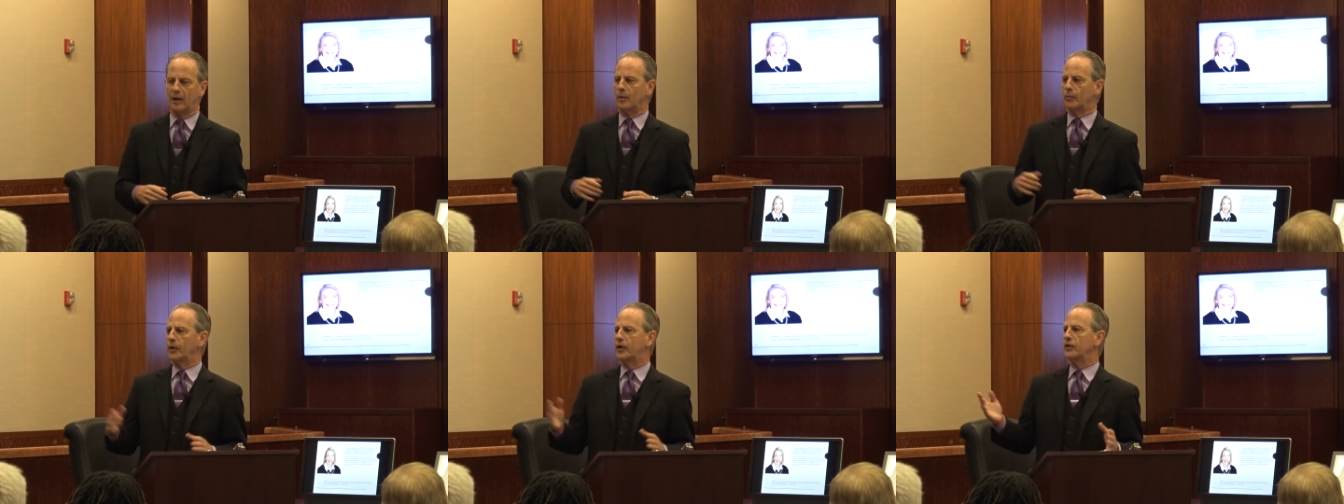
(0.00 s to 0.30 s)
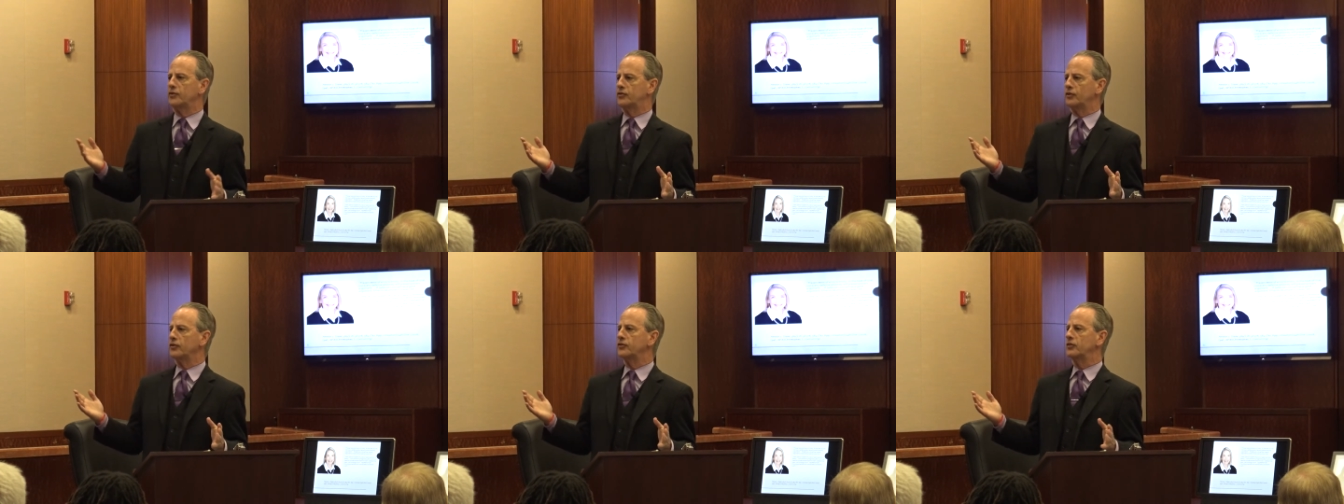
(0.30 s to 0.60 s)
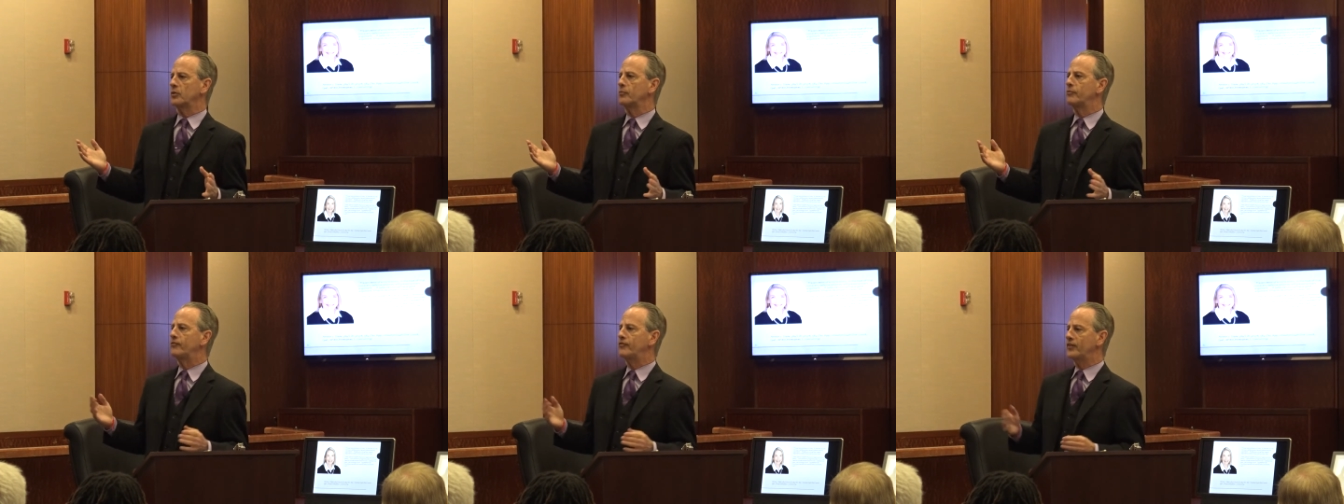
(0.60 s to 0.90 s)
Because there are
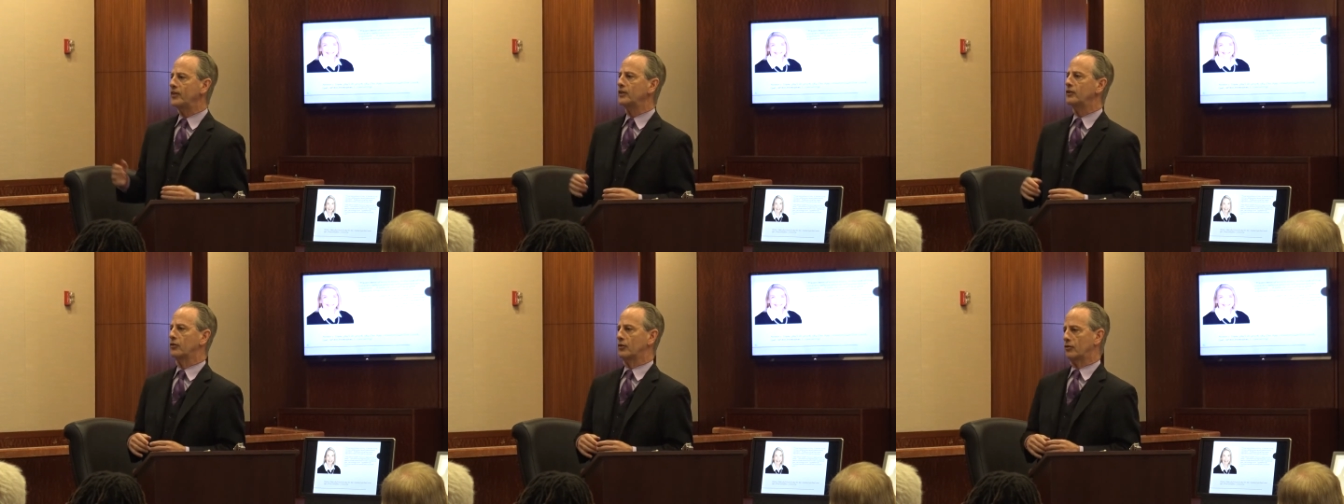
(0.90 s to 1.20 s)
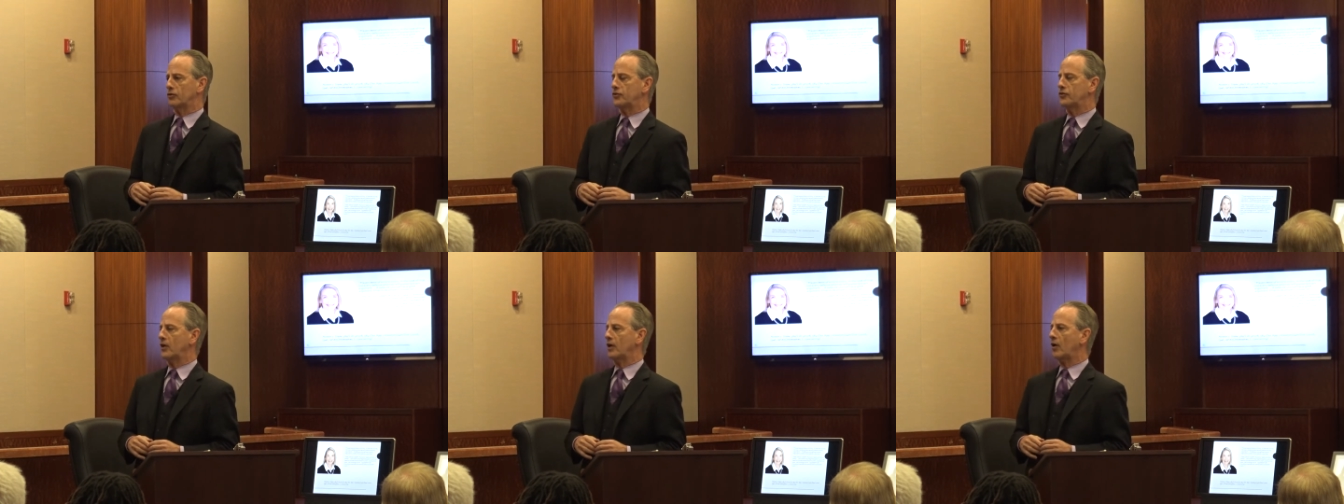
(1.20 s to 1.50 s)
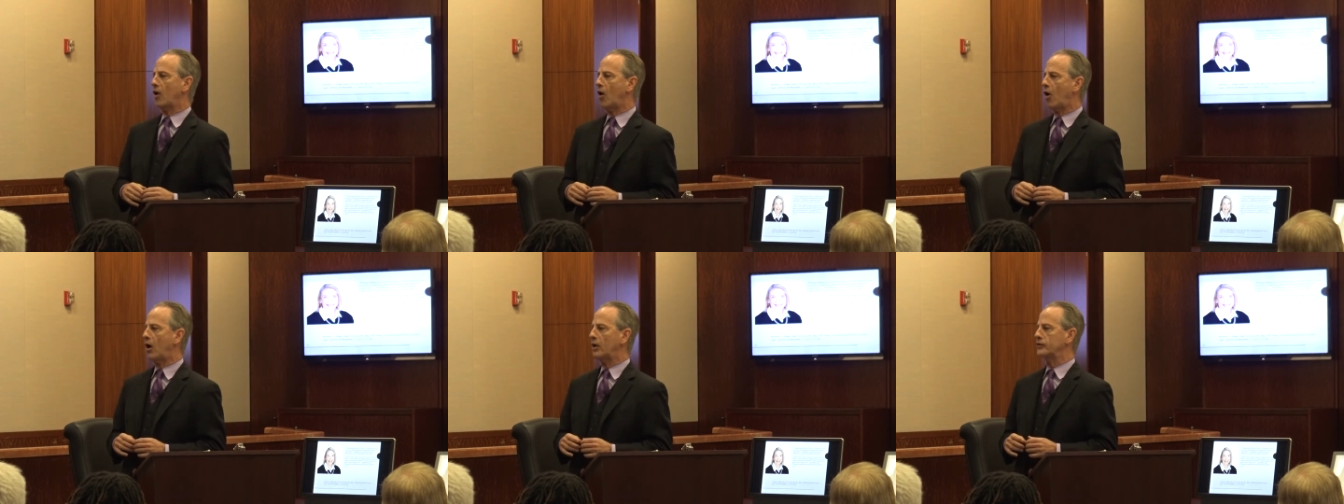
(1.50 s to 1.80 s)
some figures
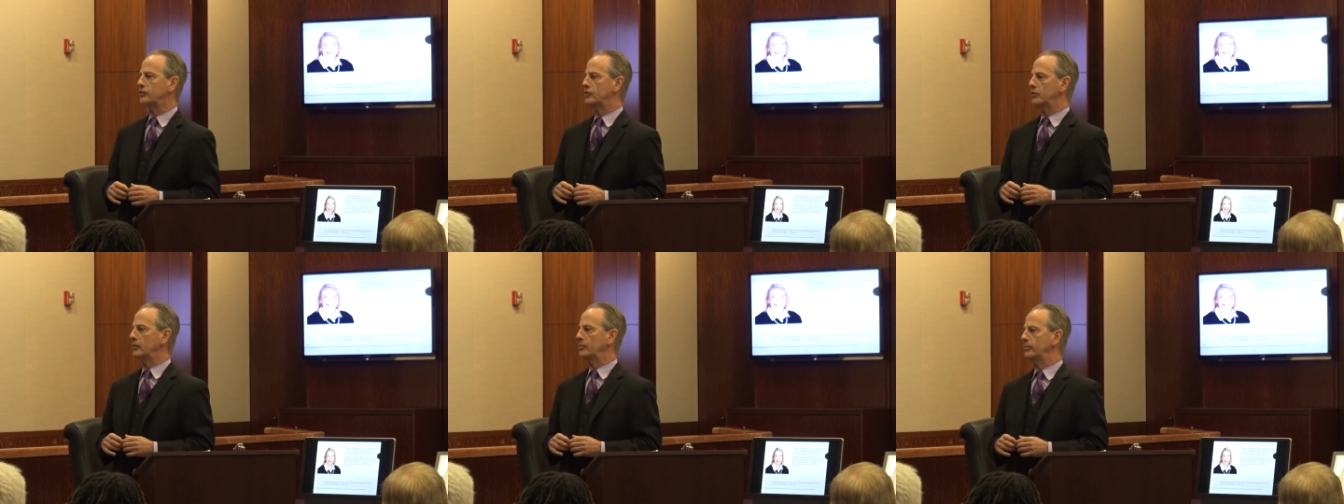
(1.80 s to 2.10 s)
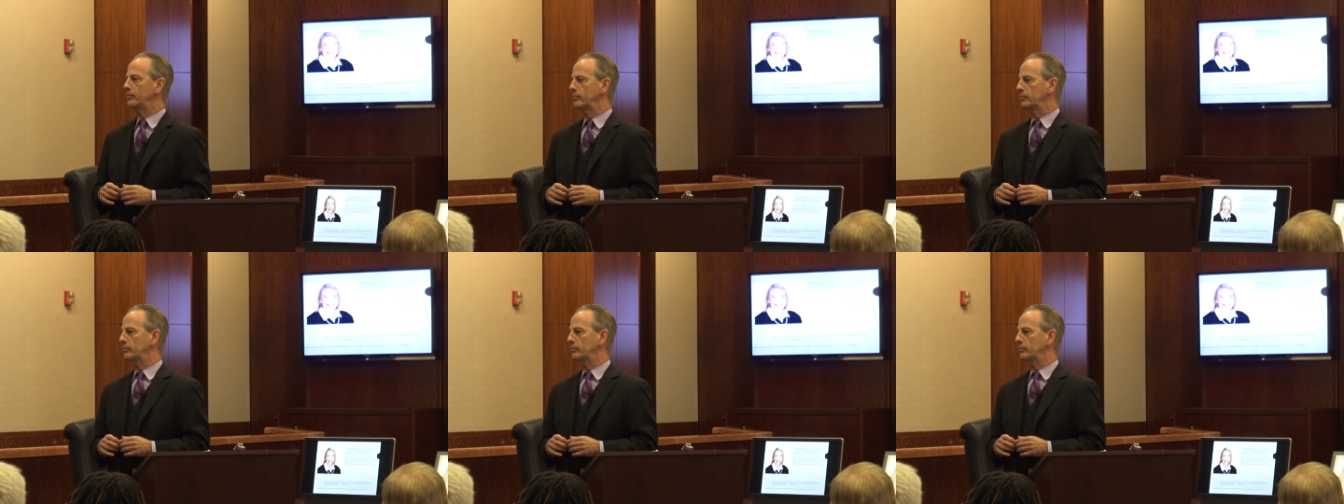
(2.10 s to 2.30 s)
that ought to